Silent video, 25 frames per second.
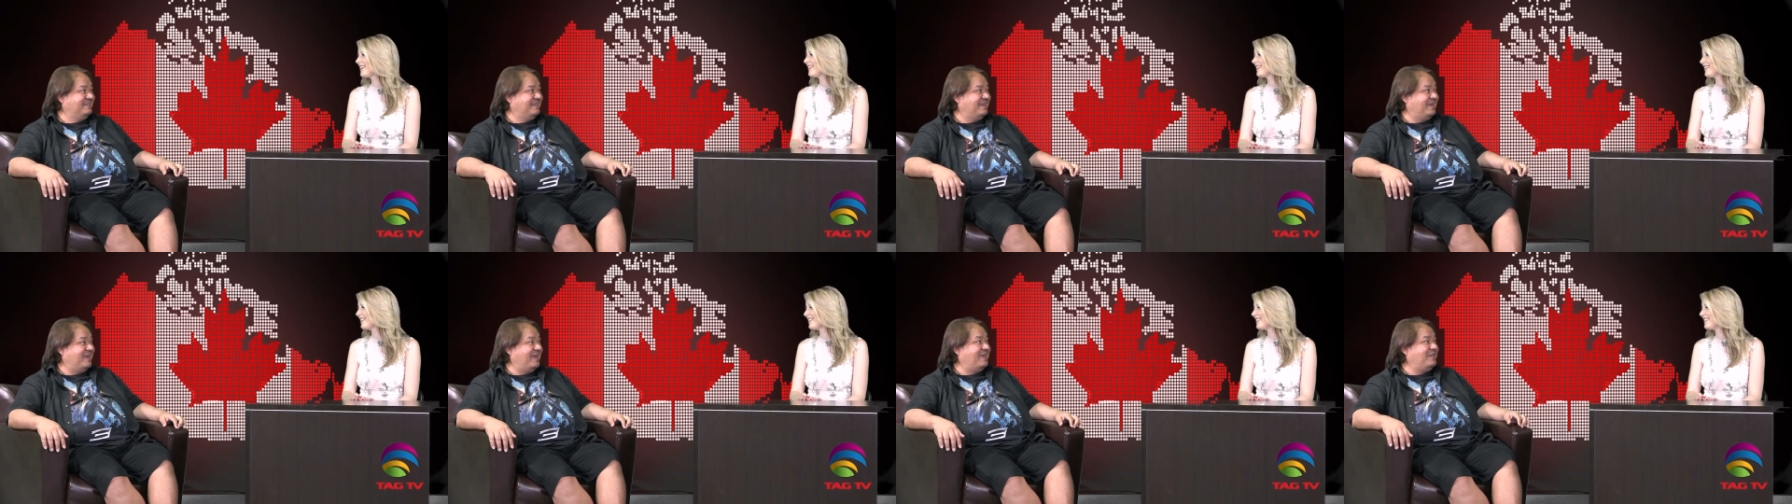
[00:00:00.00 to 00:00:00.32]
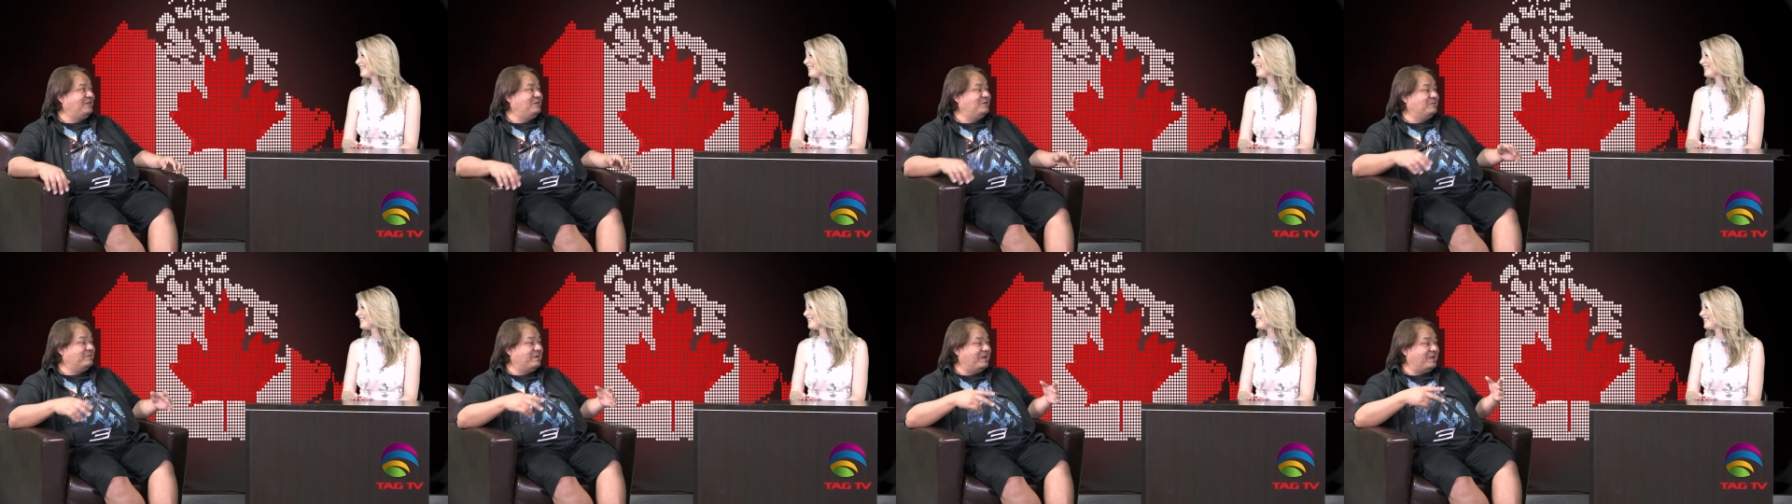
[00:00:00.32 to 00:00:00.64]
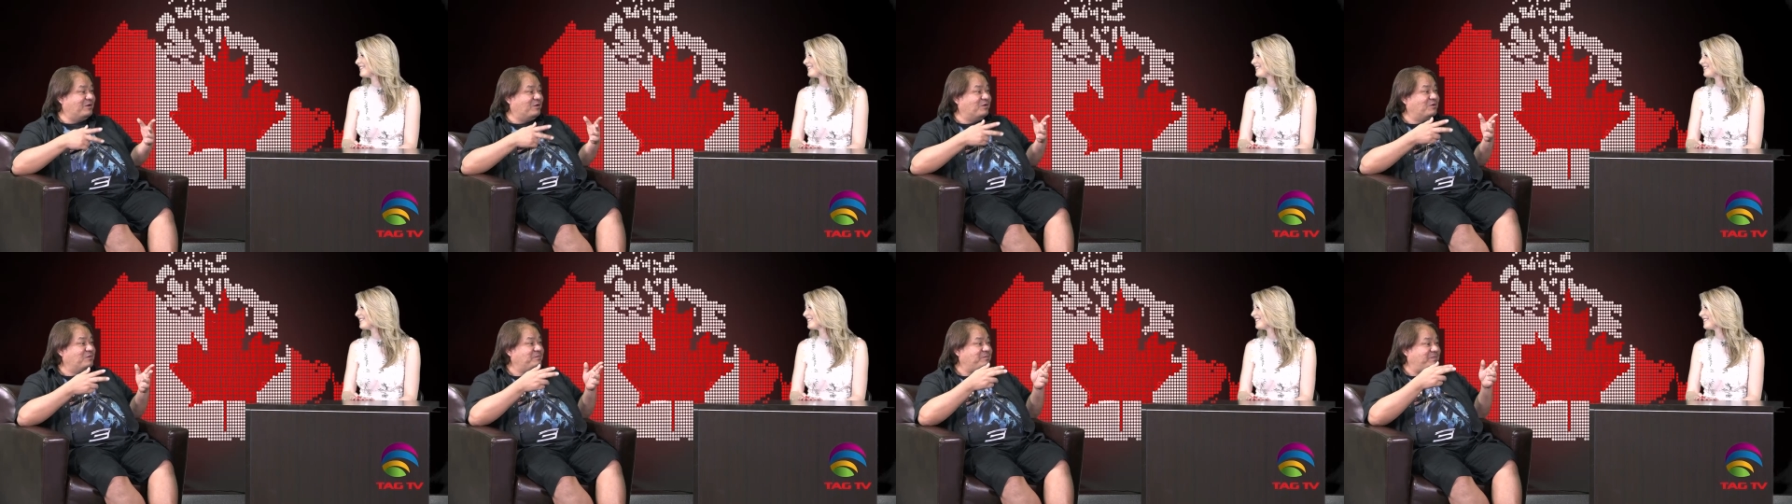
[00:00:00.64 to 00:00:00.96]
I do my
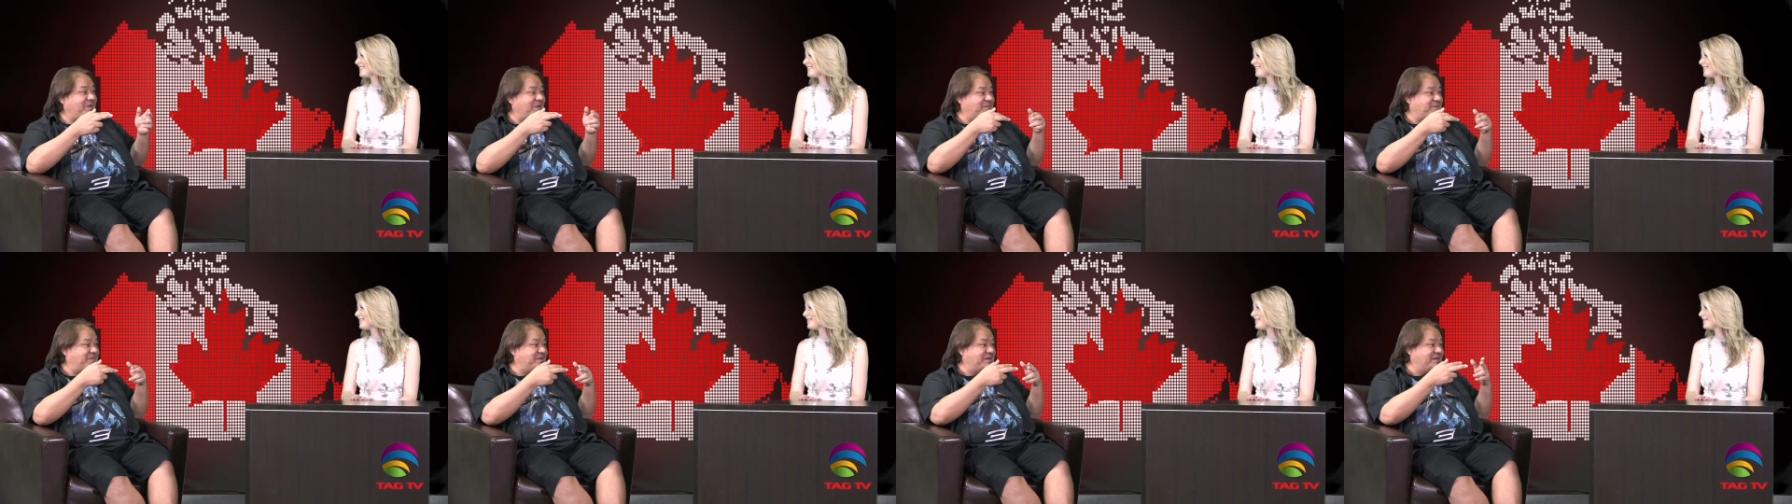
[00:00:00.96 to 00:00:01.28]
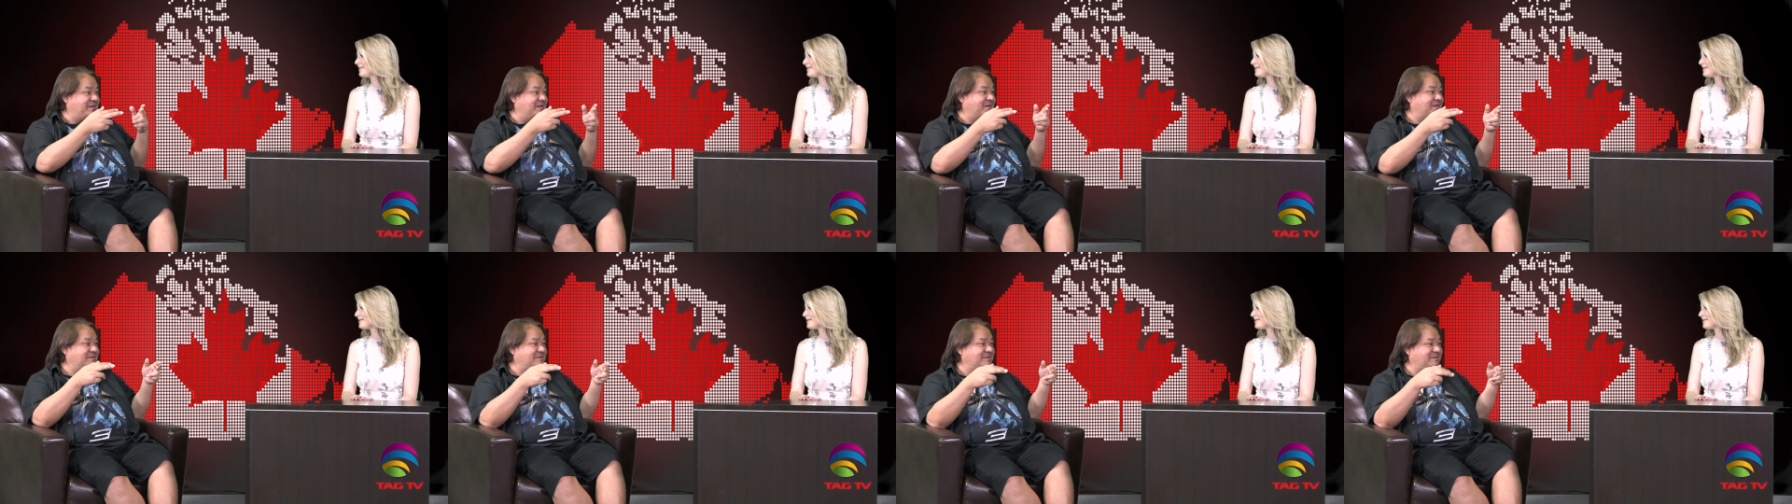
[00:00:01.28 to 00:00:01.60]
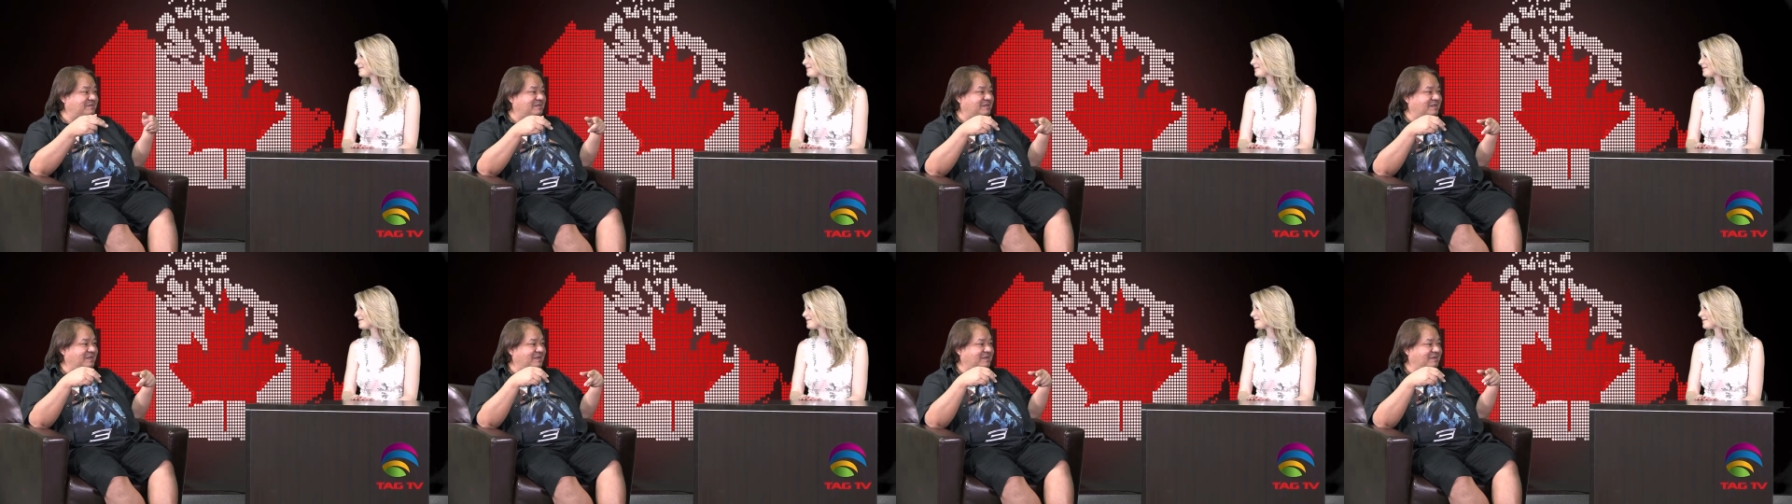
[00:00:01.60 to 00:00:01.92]
own paper
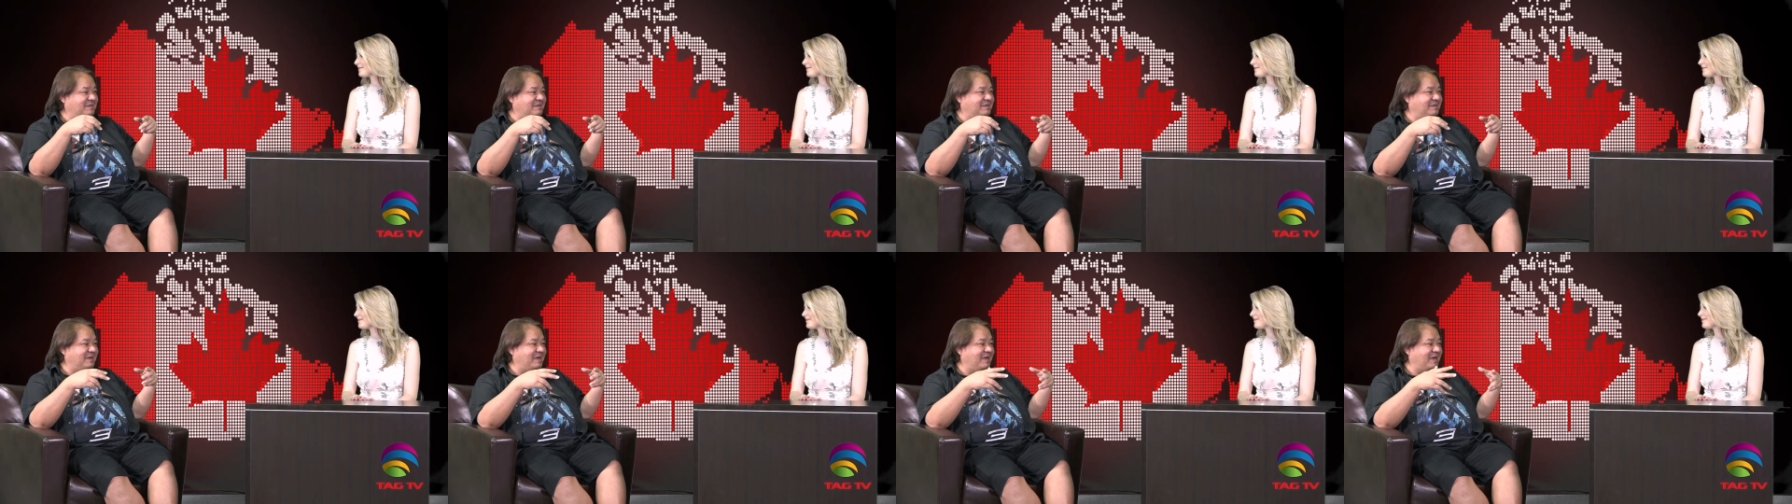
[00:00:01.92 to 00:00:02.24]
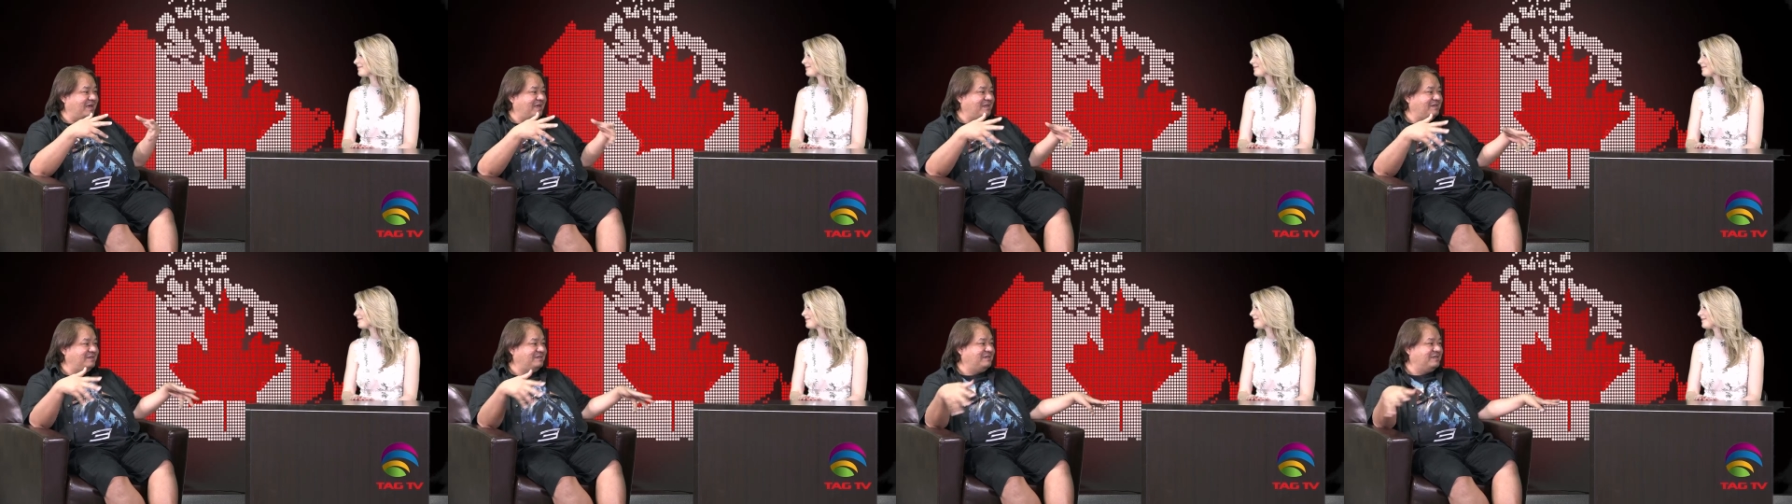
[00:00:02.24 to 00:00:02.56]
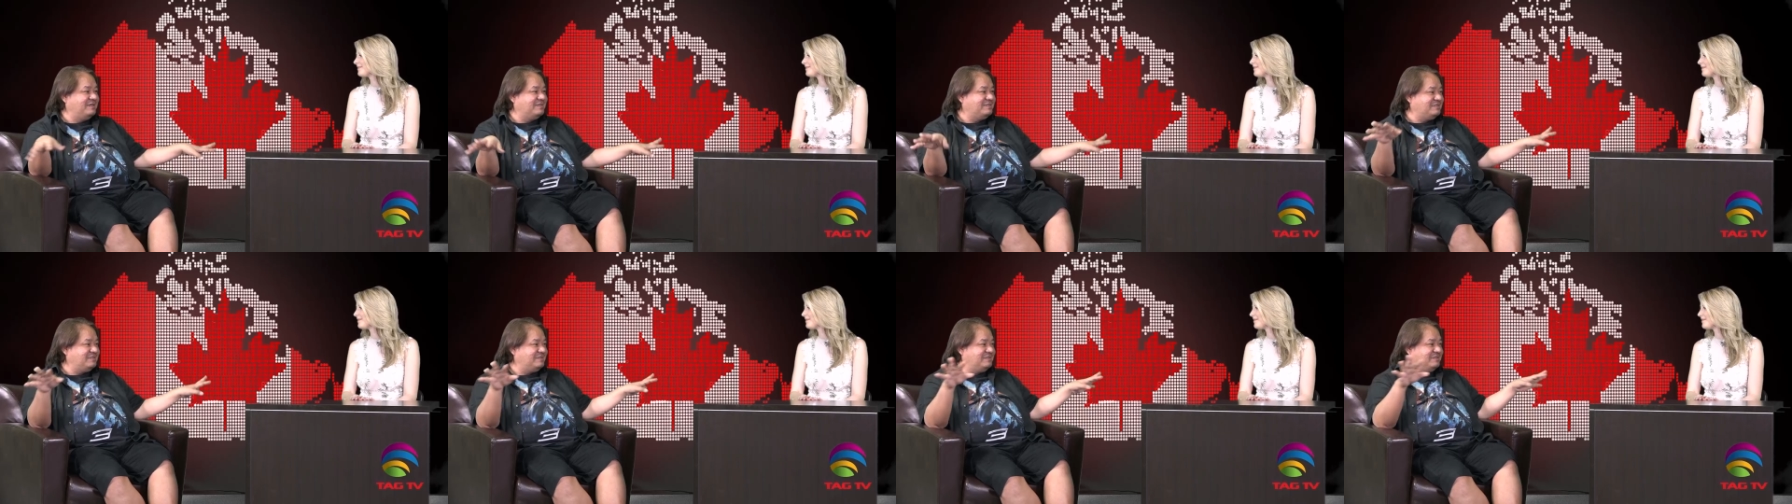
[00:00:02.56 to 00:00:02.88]
dolls, like I
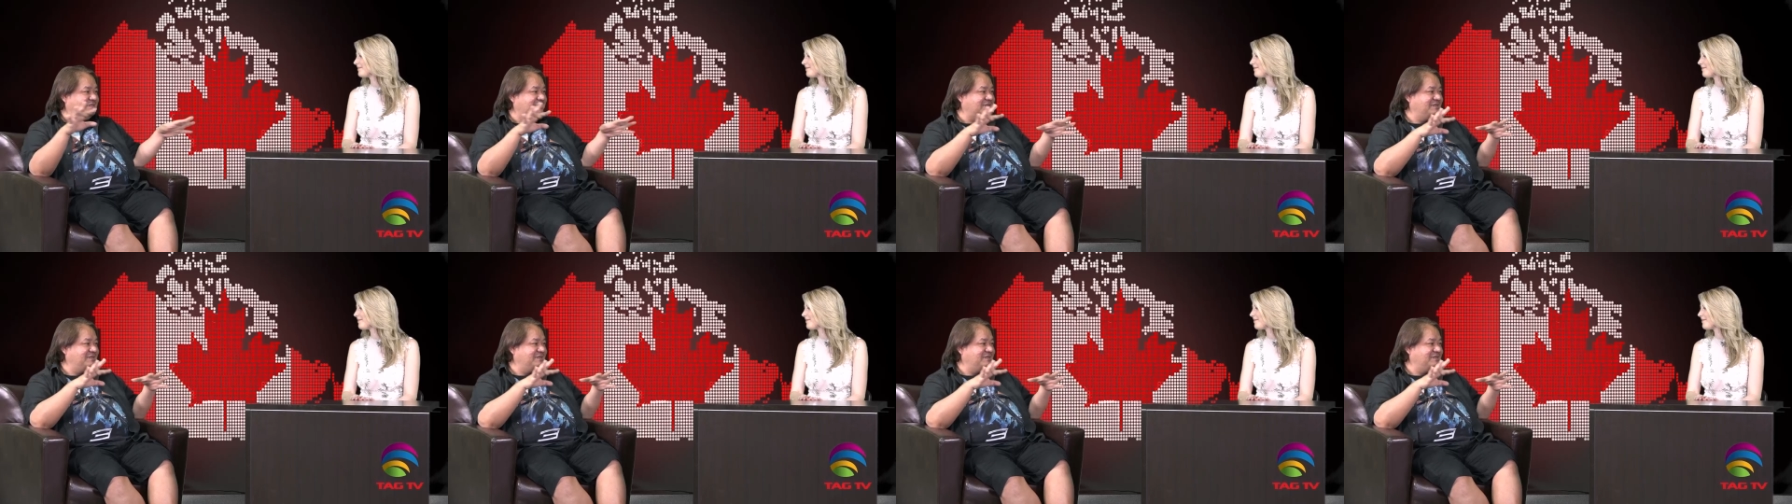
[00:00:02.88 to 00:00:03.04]
dress